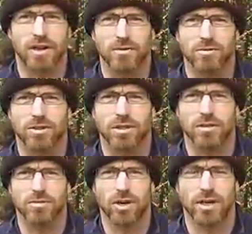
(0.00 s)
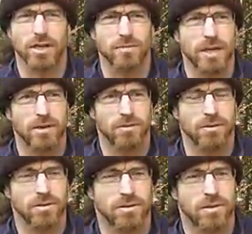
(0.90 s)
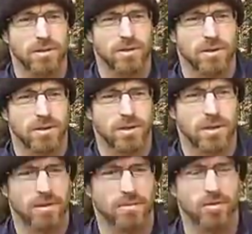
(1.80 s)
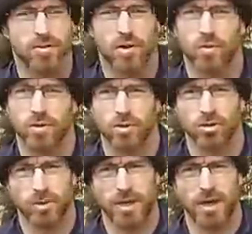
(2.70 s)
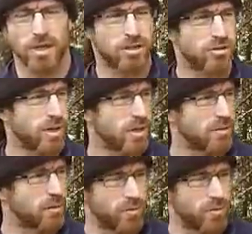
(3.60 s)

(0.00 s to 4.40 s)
ground's drying up now. Moving on with the horseback archery and